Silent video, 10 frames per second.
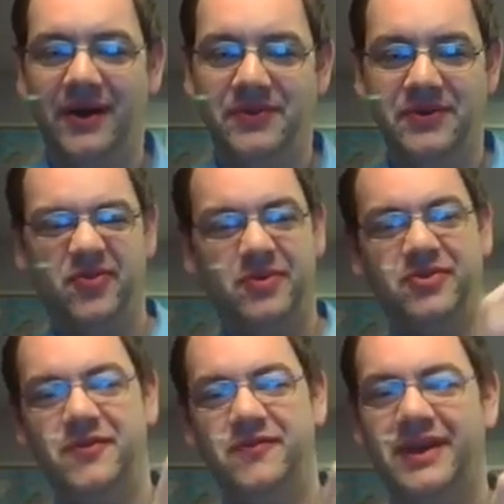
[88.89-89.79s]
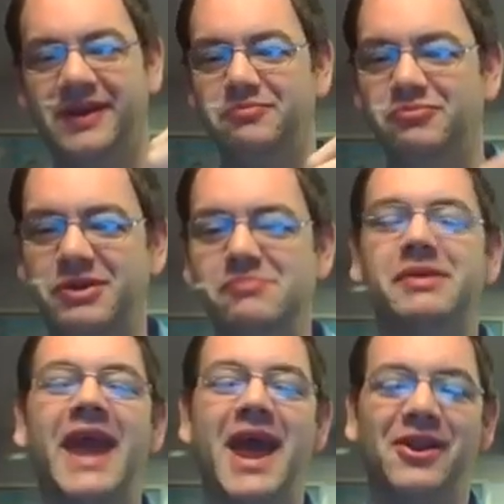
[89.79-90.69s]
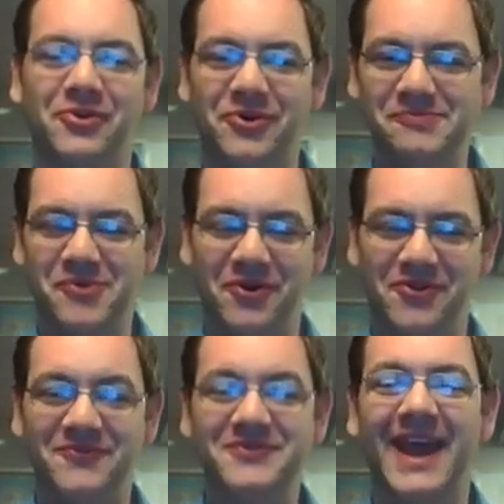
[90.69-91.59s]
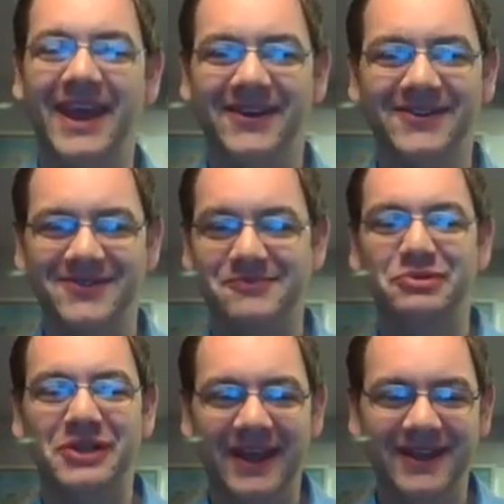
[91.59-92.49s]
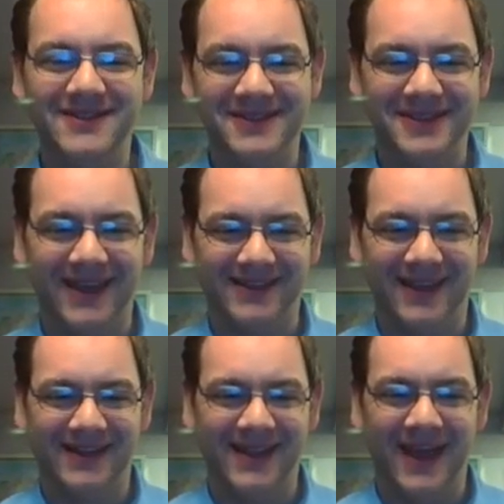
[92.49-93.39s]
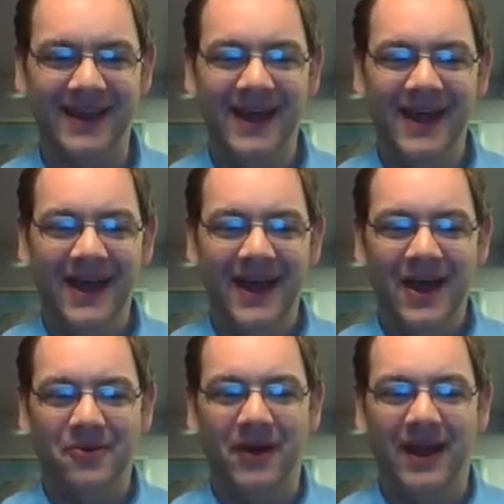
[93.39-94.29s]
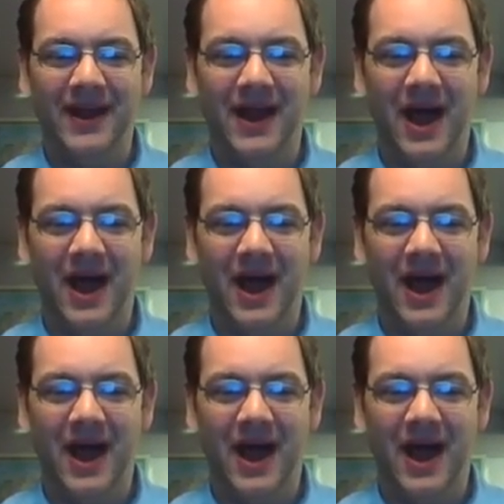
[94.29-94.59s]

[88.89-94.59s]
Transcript: the specific mechanical components of tanks and planes and things like that, right?